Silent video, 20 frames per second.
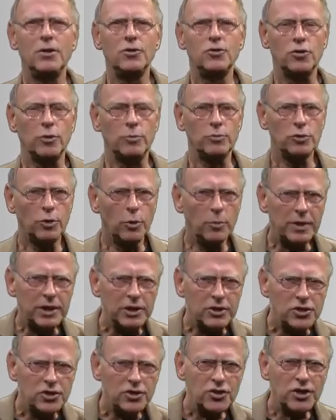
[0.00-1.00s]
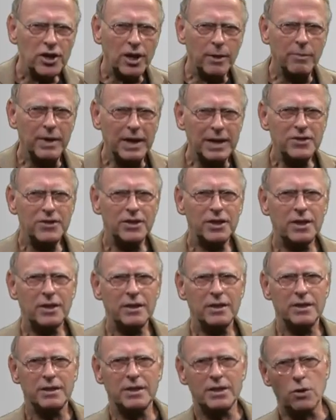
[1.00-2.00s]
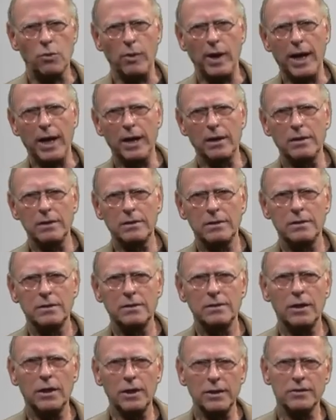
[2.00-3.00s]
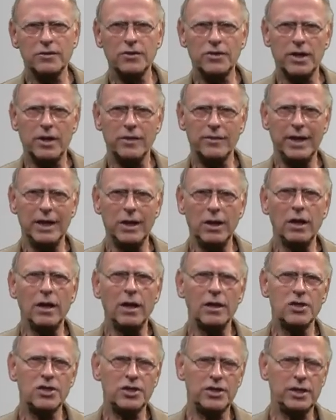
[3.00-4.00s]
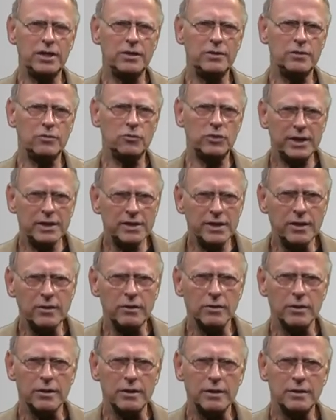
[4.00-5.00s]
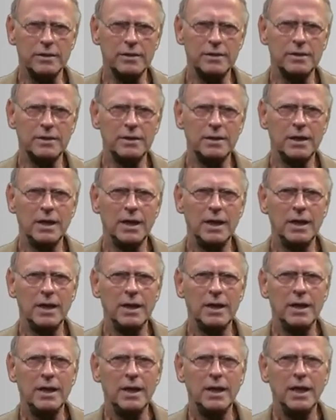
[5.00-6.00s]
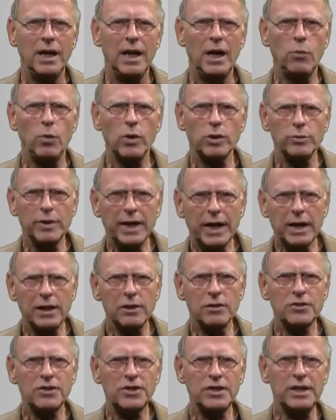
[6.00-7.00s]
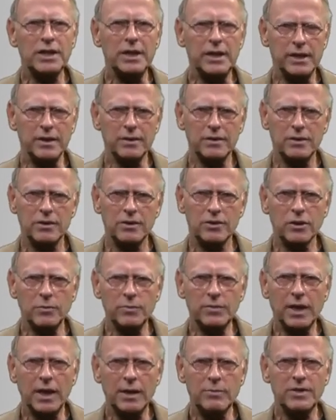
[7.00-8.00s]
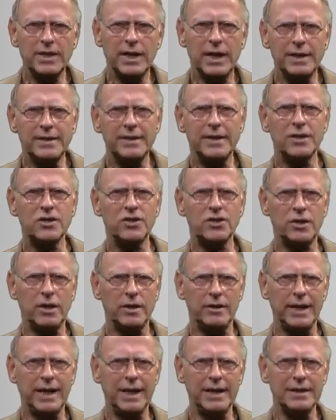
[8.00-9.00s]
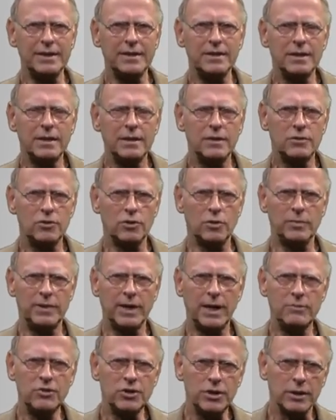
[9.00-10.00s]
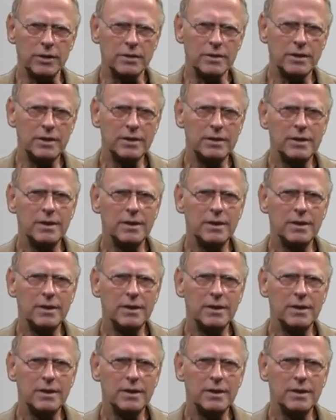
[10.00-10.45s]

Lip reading: Some group kitchens are basic and square, others are enlarged and rectangular. And what we cannot see here, sometimes attics are added, sometimes not.